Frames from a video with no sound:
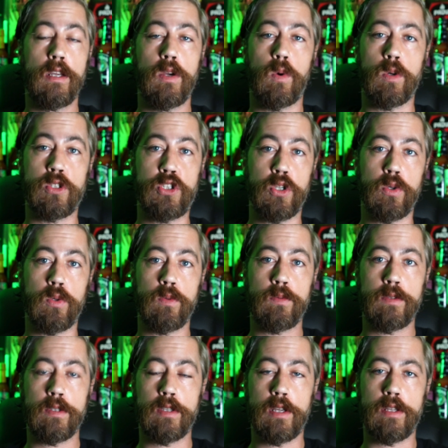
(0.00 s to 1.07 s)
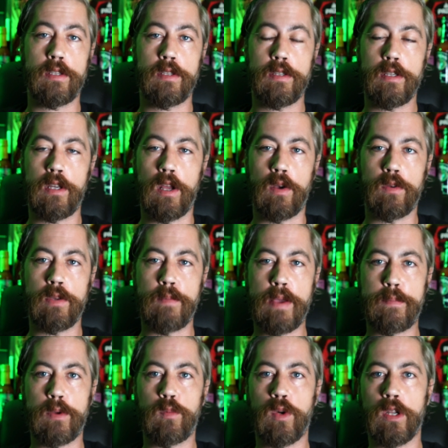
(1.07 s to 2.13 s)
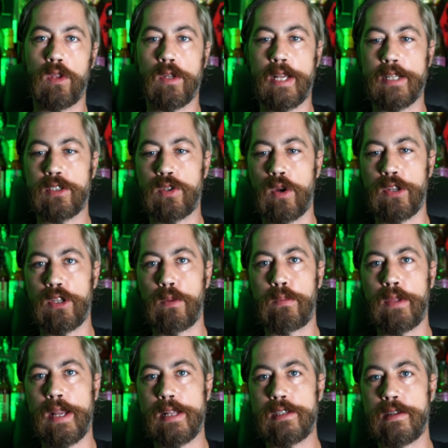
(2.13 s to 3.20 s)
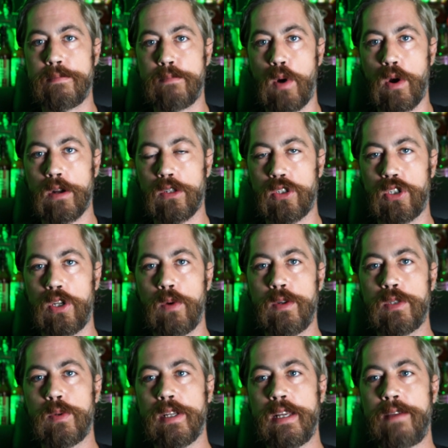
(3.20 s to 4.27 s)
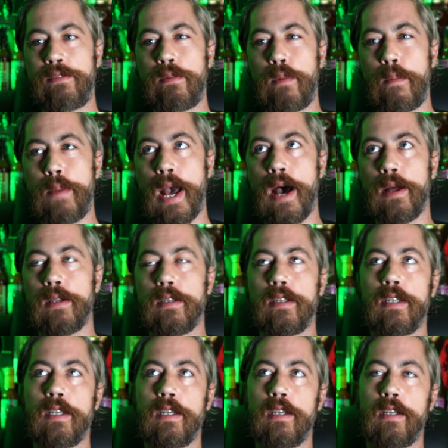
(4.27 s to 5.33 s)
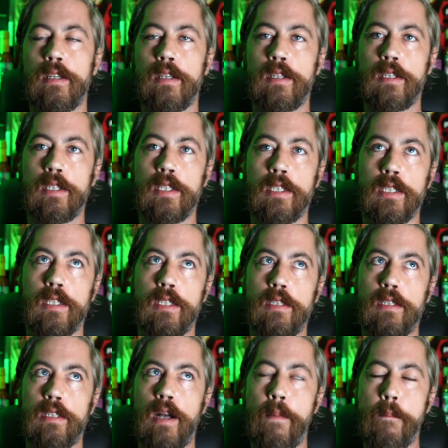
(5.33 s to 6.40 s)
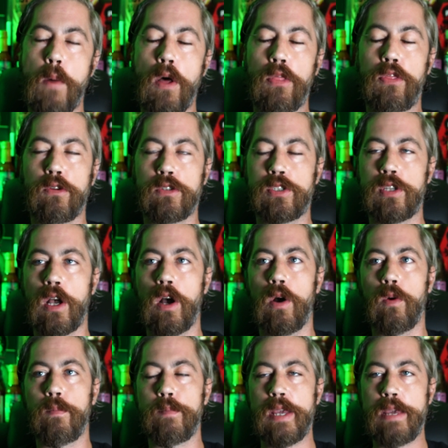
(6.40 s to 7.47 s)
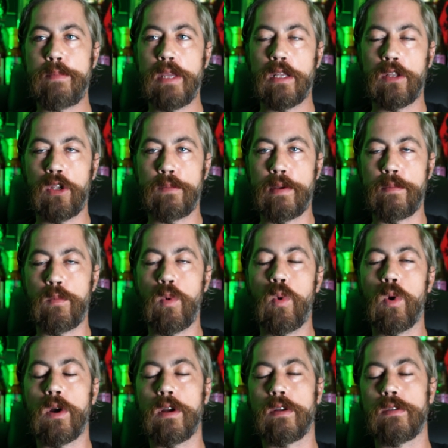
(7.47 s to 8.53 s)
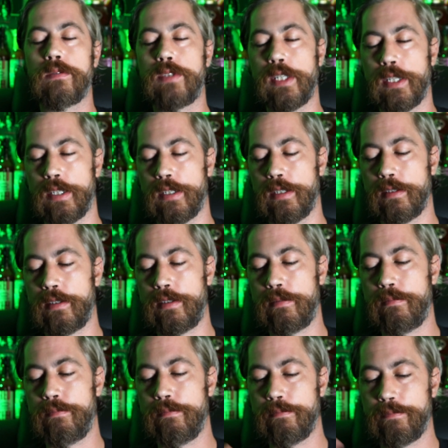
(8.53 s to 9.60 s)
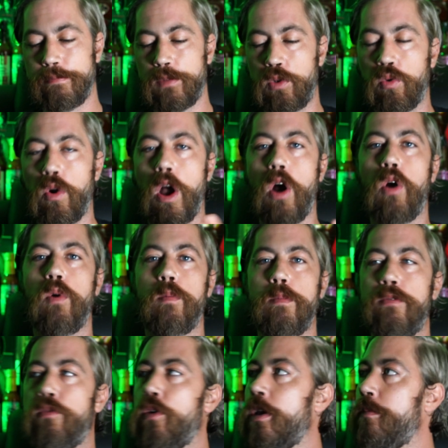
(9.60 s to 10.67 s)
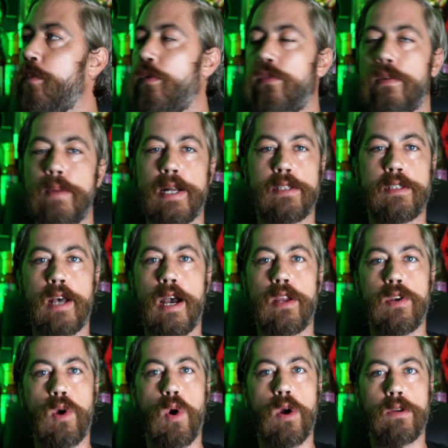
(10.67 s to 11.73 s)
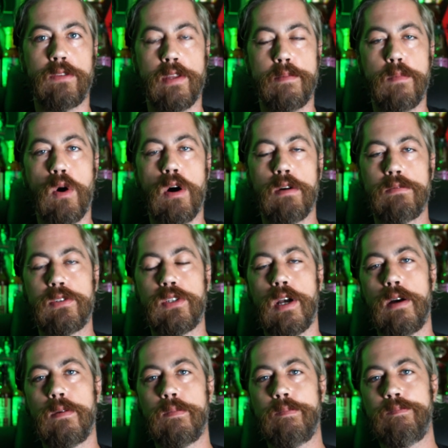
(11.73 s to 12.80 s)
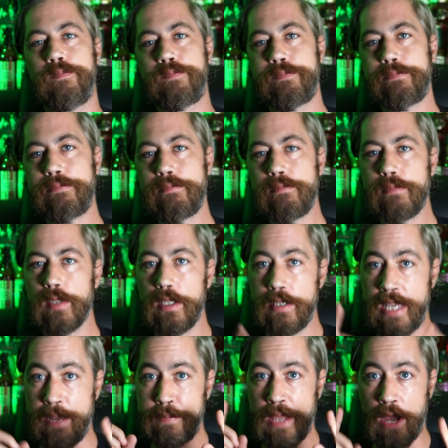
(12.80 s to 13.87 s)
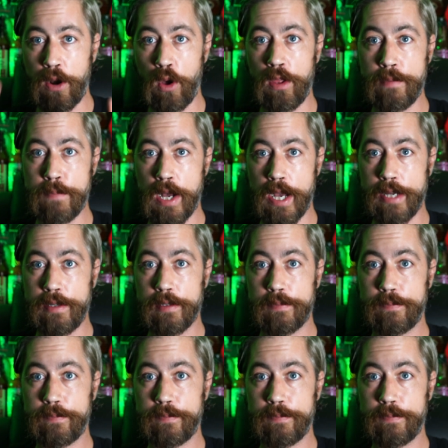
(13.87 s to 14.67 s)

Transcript: or June, then you might want to look at starting your plants in March. You always want to give them about a month or so, maybe a little bit more, to grow before you move them outside and harden them off. So keep that all in mind.